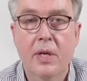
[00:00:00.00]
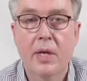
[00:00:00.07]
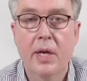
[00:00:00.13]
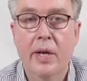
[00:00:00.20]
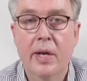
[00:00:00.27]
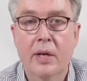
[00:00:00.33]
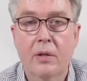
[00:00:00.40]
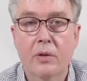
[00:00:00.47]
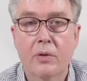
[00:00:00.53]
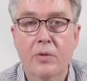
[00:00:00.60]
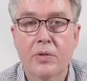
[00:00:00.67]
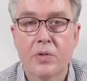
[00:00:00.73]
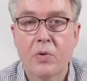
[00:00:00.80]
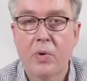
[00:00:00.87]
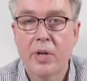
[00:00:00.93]
It
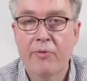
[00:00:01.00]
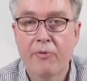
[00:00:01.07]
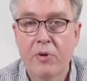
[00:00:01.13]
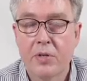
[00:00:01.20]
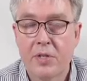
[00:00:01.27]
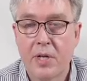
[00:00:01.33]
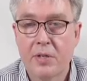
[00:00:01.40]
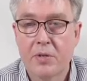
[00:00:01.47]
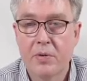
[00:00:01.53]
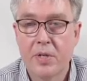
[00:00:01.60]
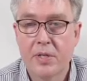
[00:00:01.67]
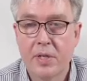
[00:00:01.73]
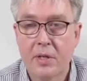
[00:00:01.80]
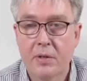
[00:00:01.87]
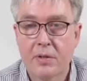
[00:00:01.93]
includes 21st century
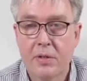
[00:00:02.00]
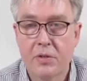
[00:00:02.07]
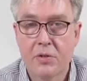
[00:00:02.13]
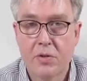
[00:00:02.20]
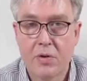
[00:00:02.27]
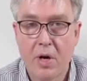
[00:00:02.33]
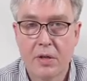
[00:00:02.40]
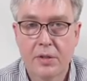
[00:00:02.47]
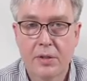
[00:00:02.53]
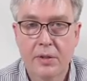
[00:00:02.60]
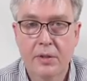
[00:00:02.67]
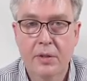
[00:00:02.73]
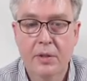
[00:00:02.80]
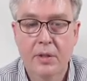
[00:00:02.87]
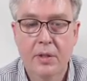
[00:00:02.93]
skills instruction.